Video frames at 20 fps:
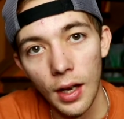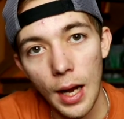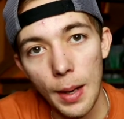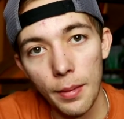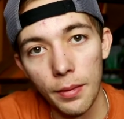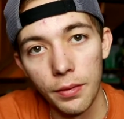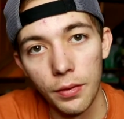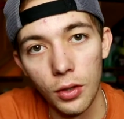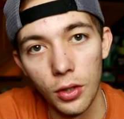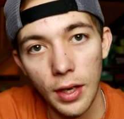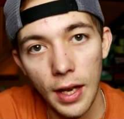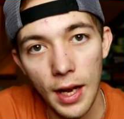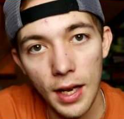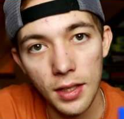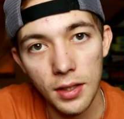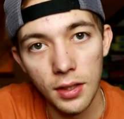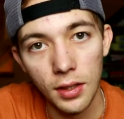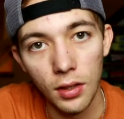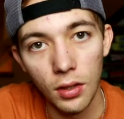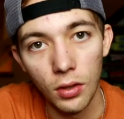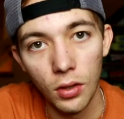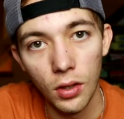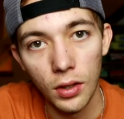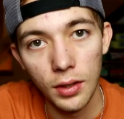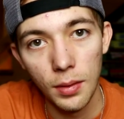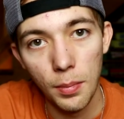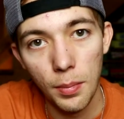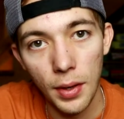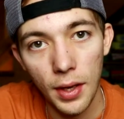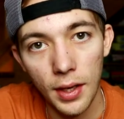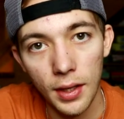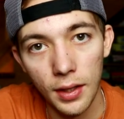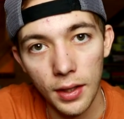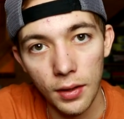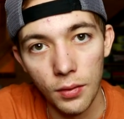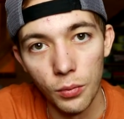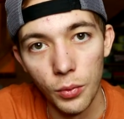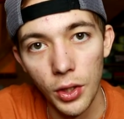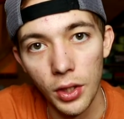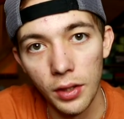I prefer casting along the bank
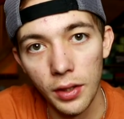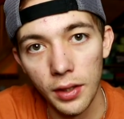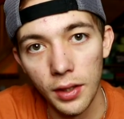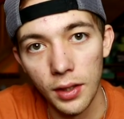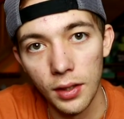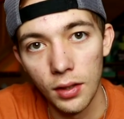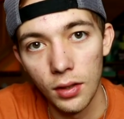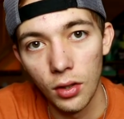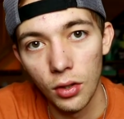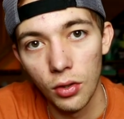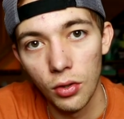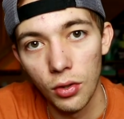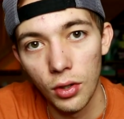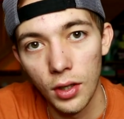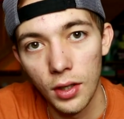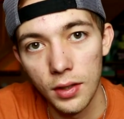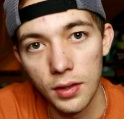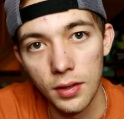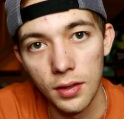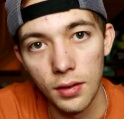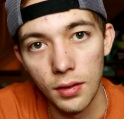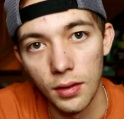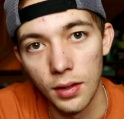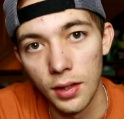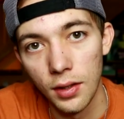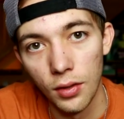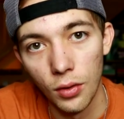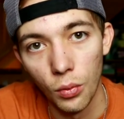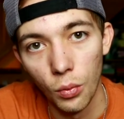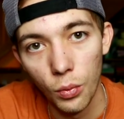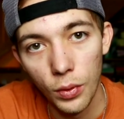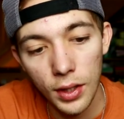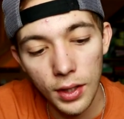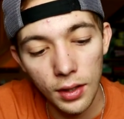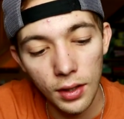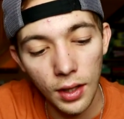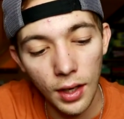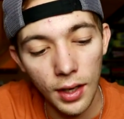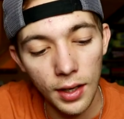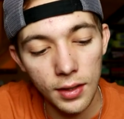and reeling it across either
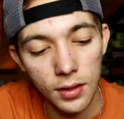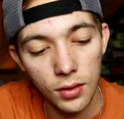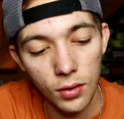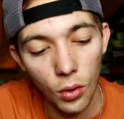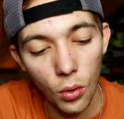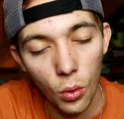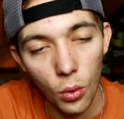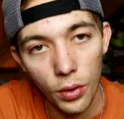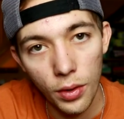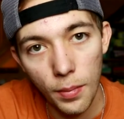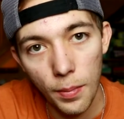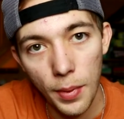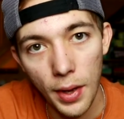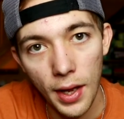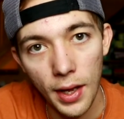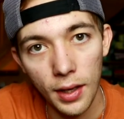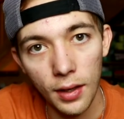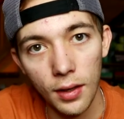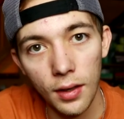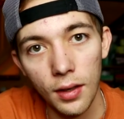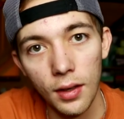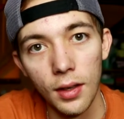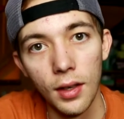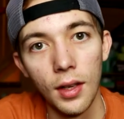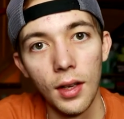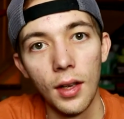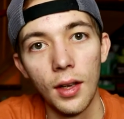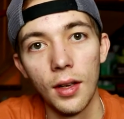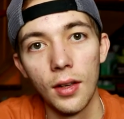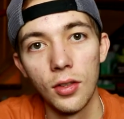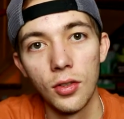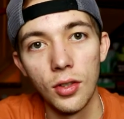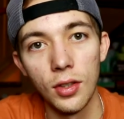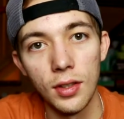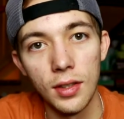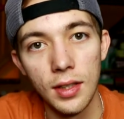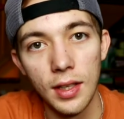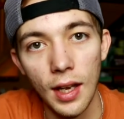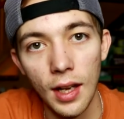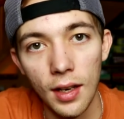weed lines or the bank,
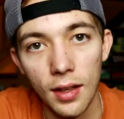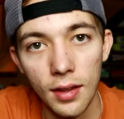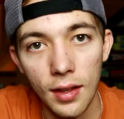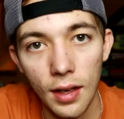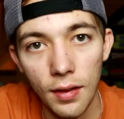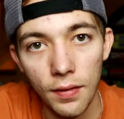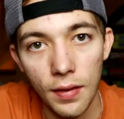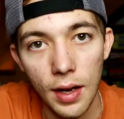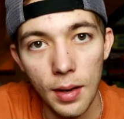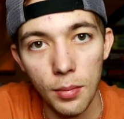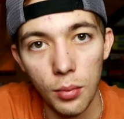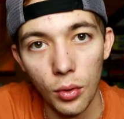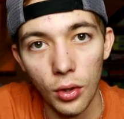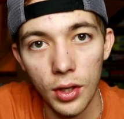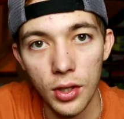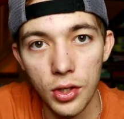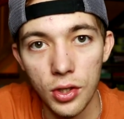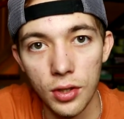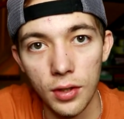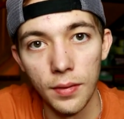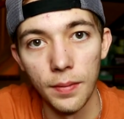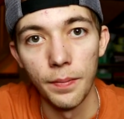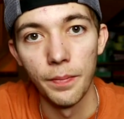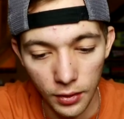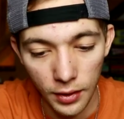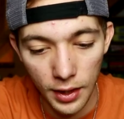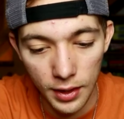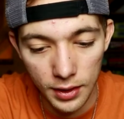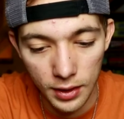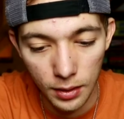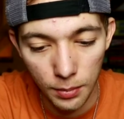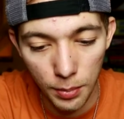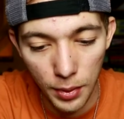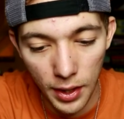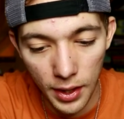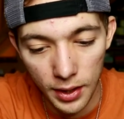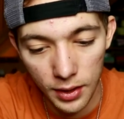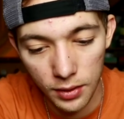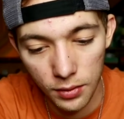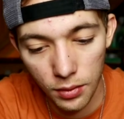just getting that vibration. So that's the
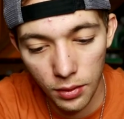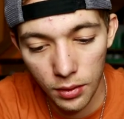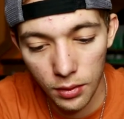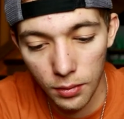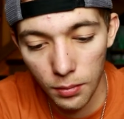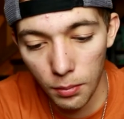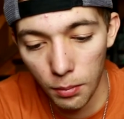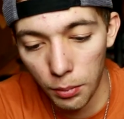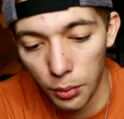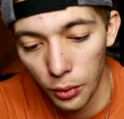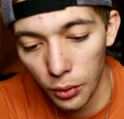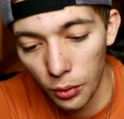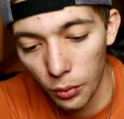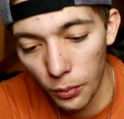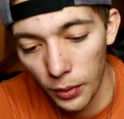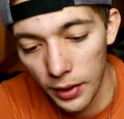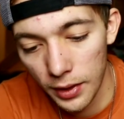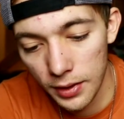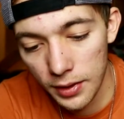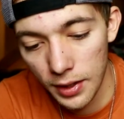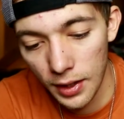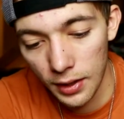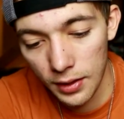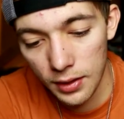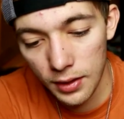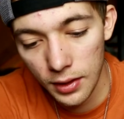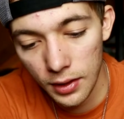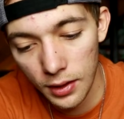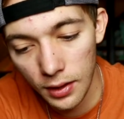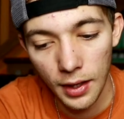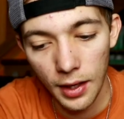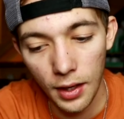pegged bullet weight technique.